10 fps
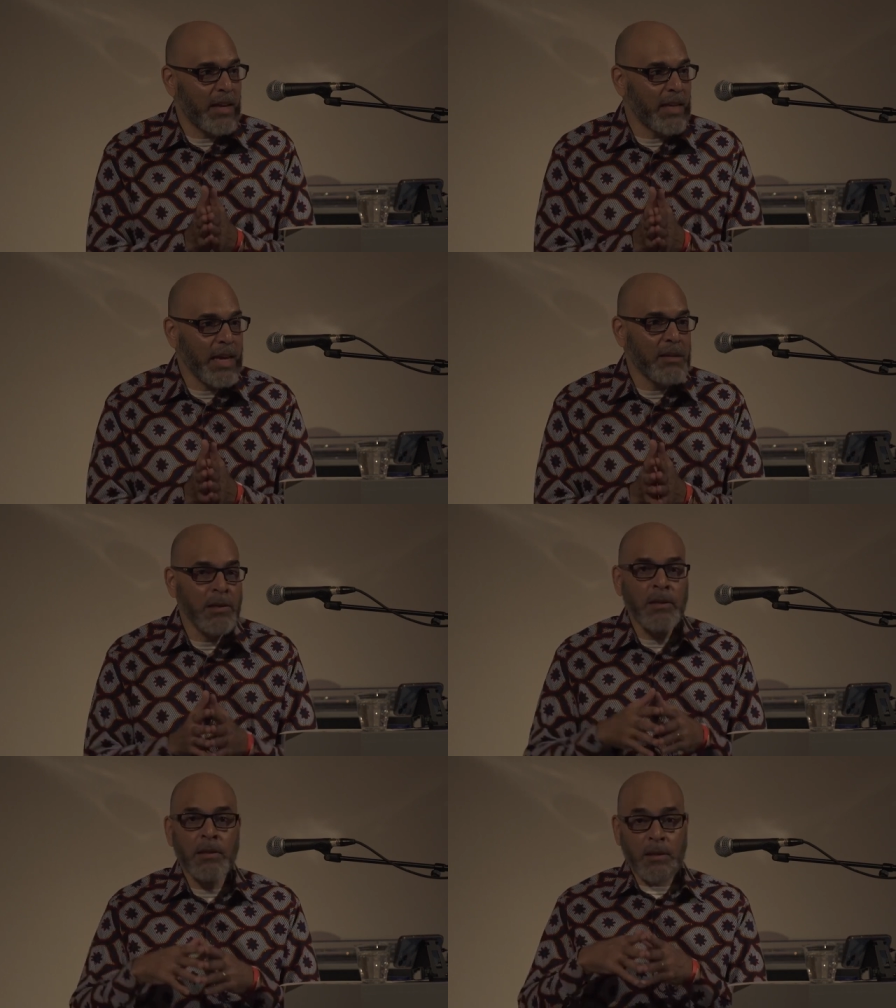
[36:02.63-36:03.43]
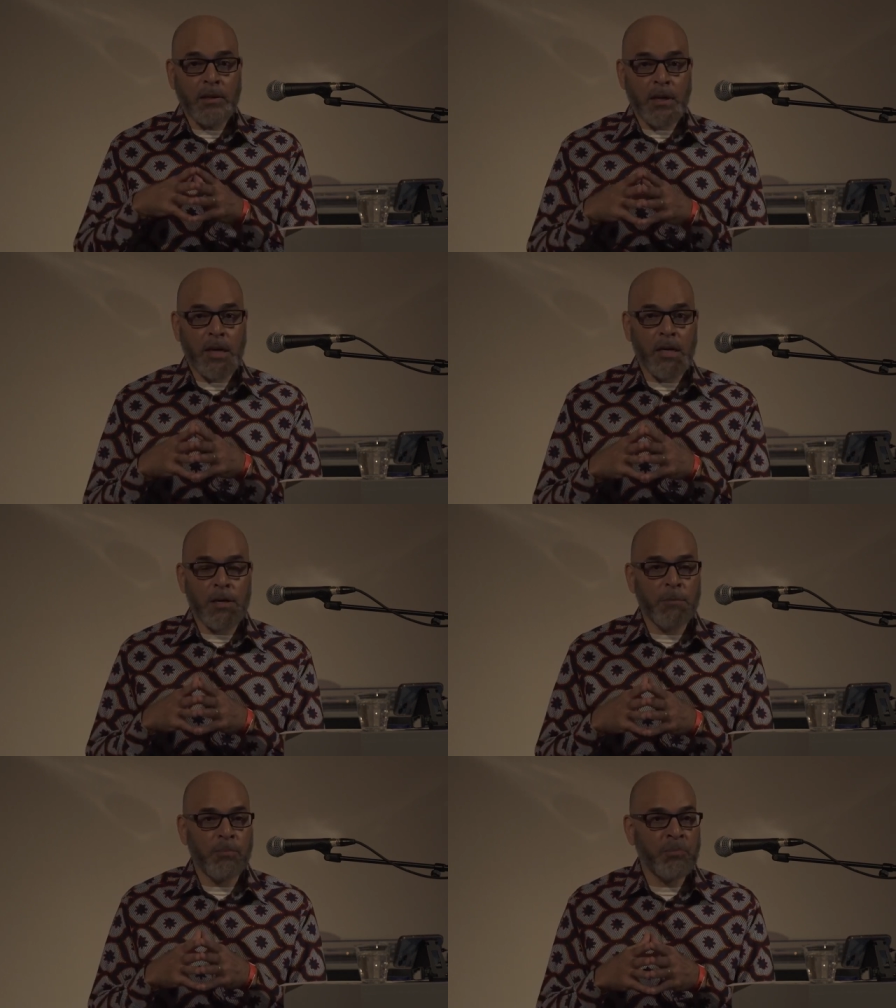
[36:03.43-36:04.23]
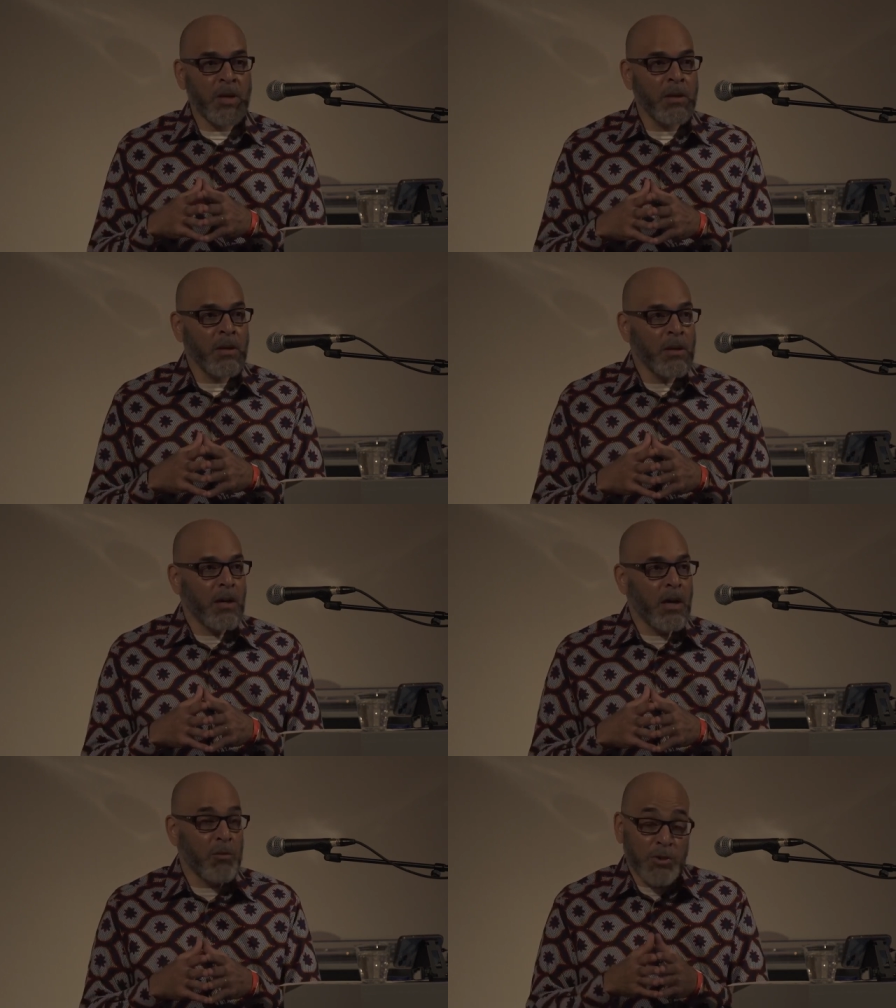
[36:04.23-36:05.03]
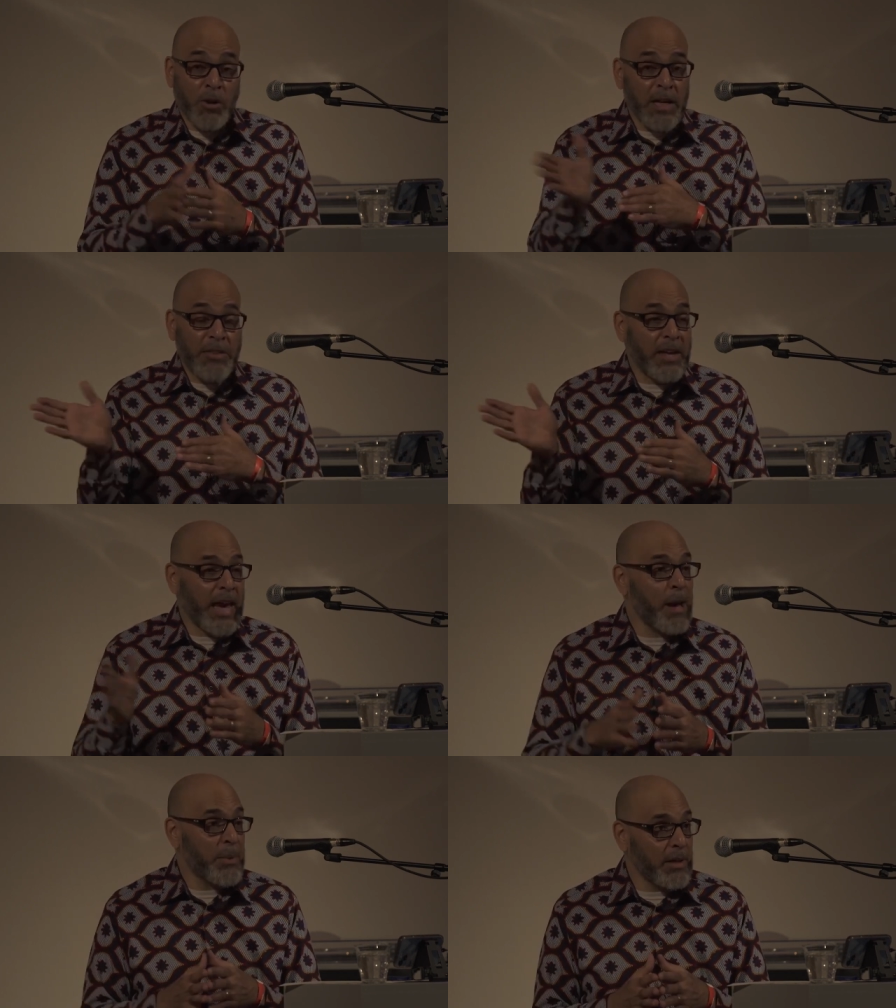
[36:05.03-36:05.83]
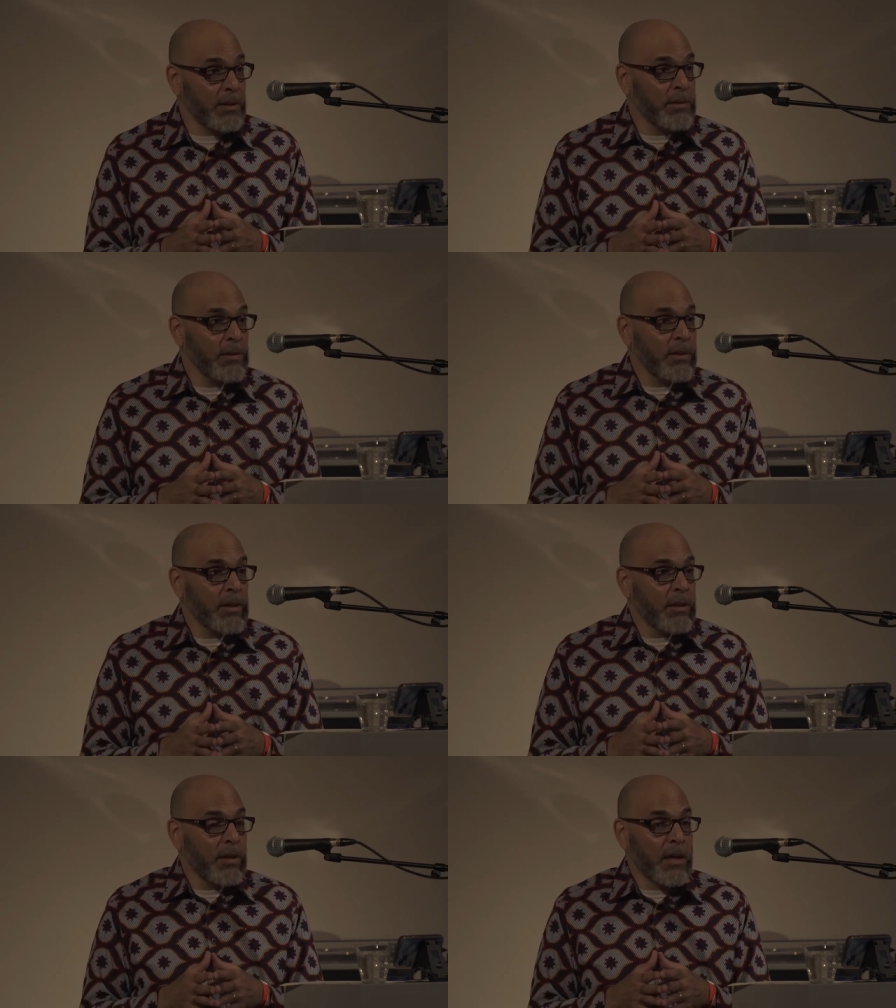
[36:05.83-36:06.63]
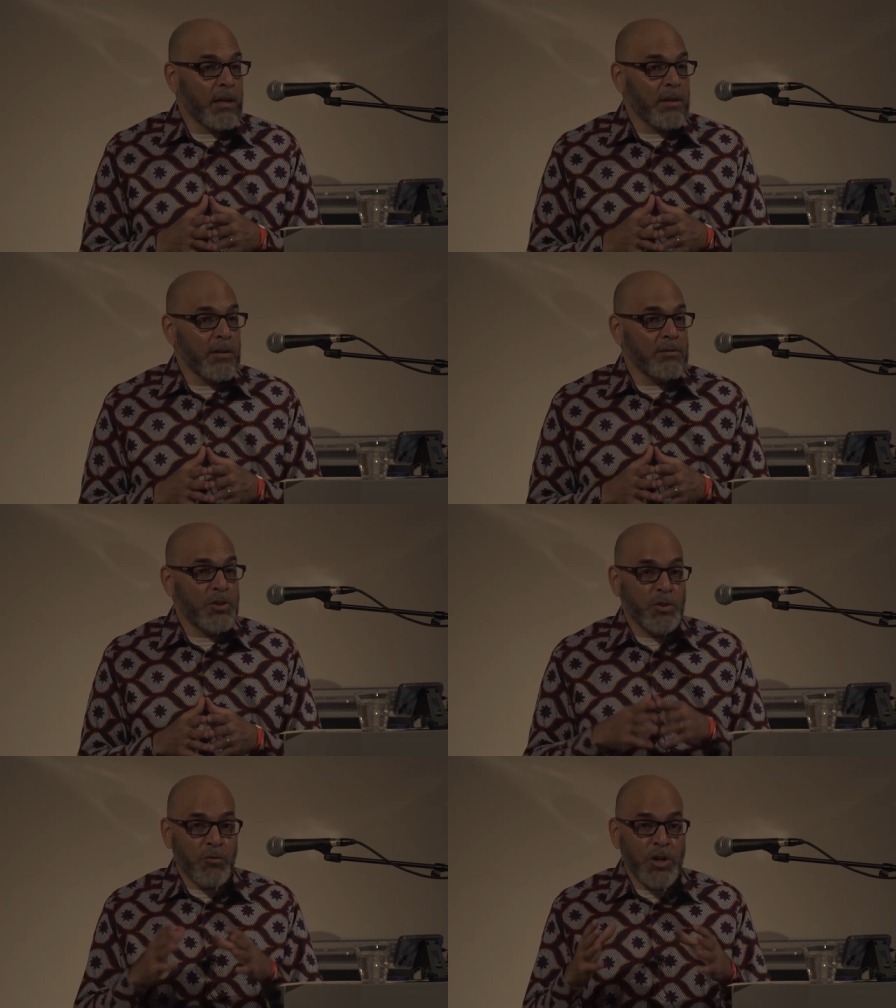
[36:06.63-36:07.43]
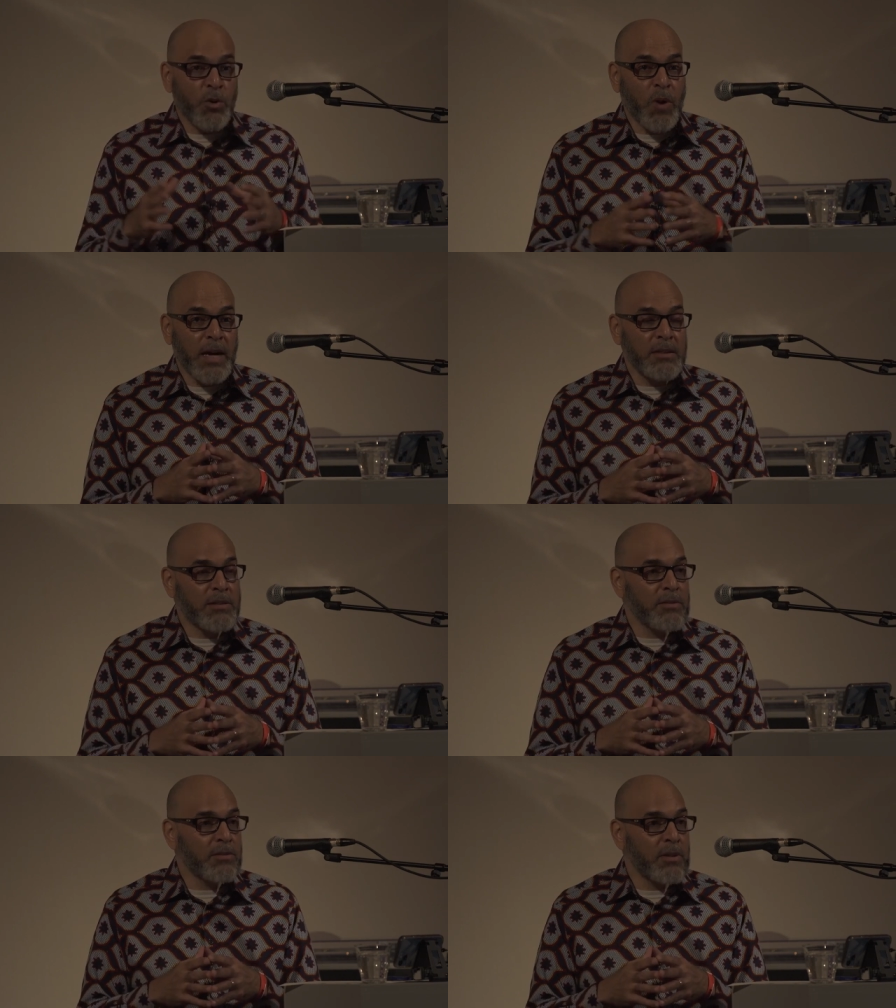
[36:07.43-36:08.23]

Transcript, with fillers: that night. Um, uh, it was already, I think, happening, uh, just career-wise.